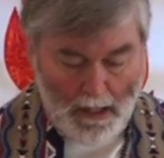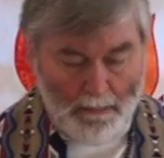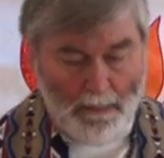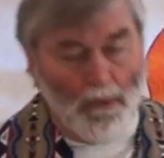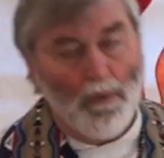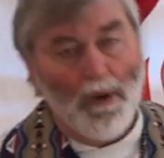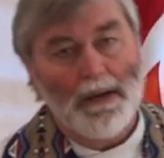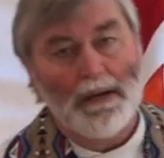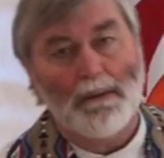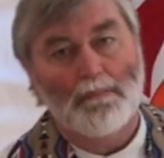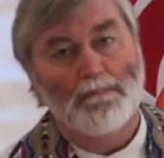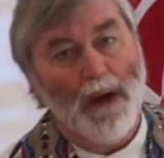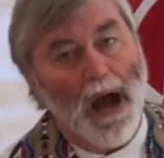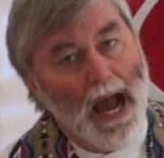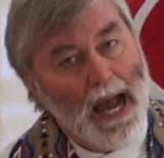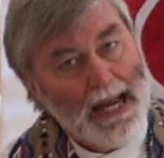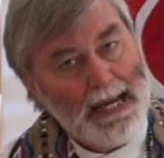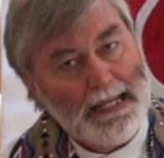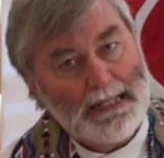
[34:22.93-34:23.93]
But what
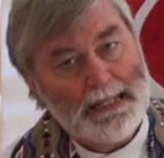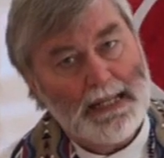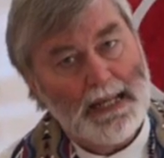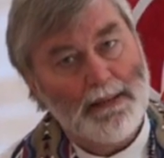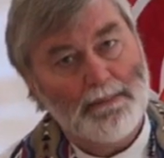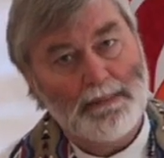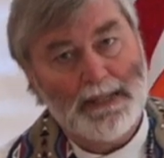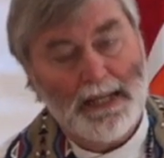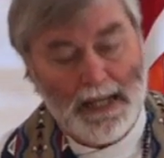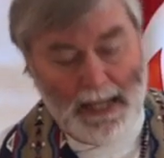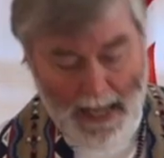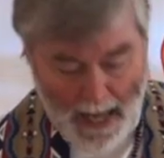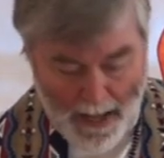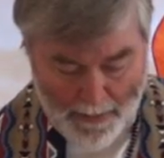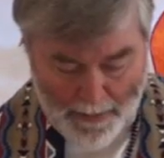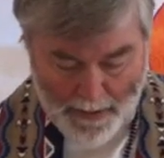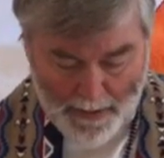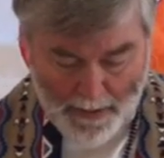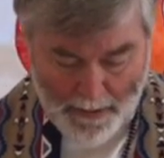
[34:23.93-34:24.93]
binds them
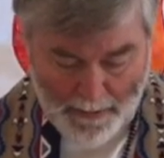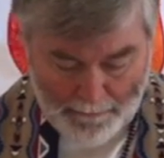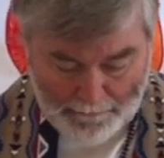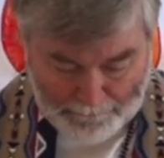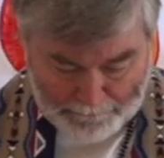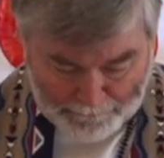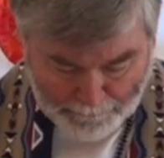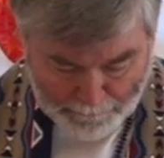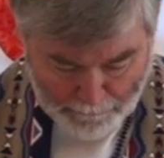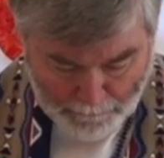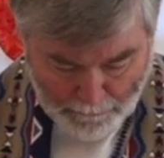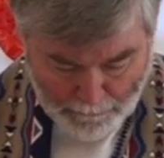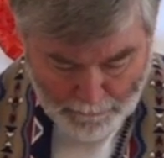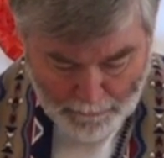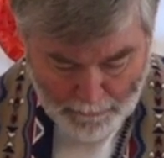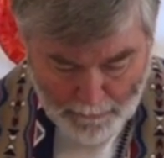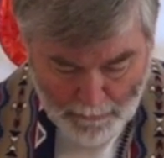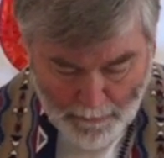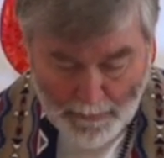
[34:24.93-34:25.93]
together
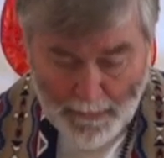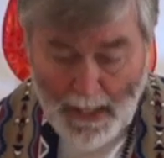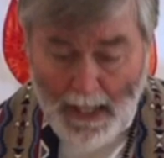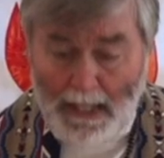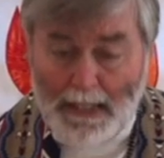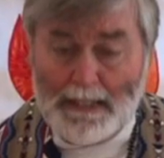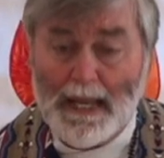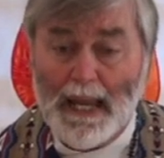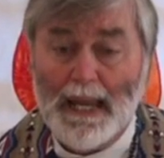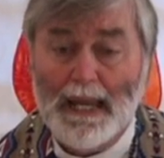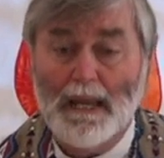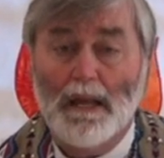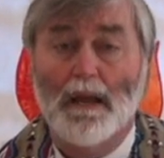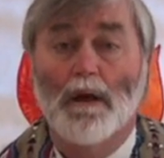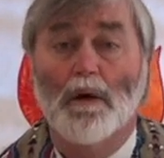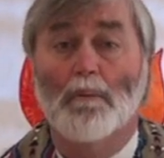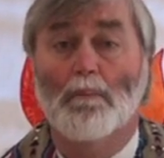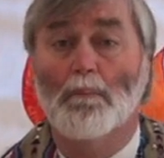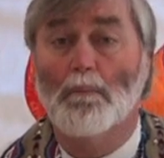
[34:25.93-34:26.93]
is a
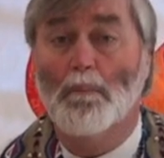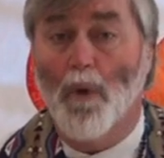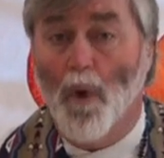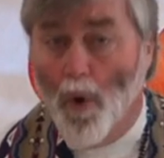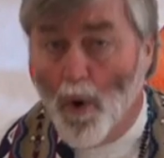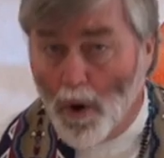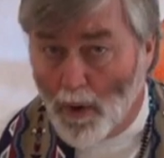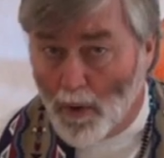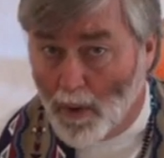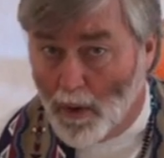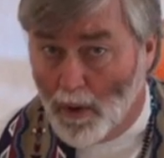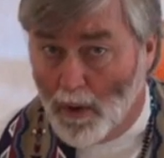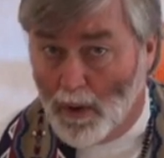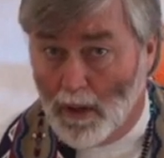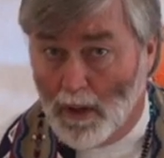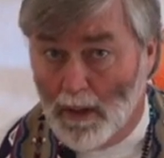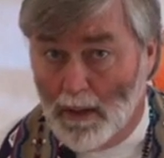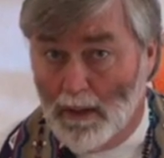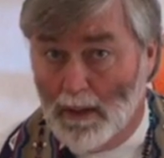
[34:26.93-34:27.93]

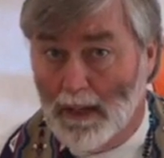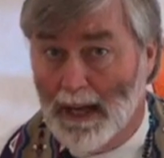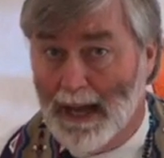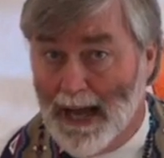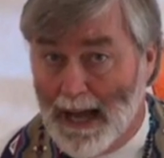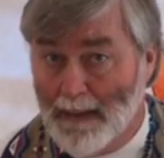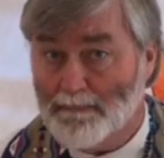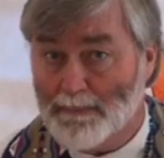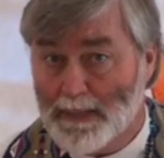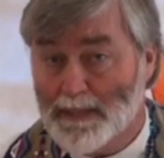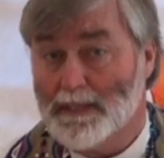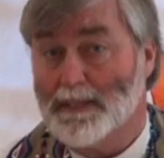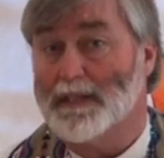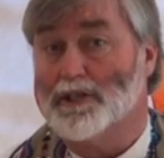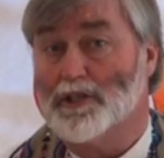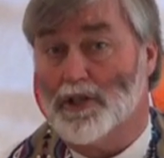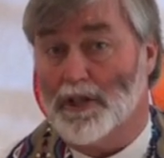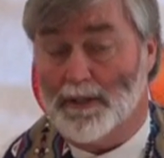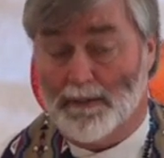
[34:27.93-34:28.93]
moral
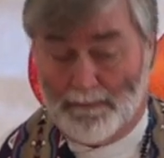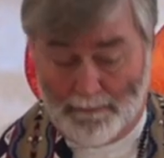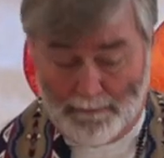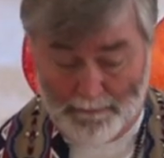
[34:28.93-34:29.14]
opposition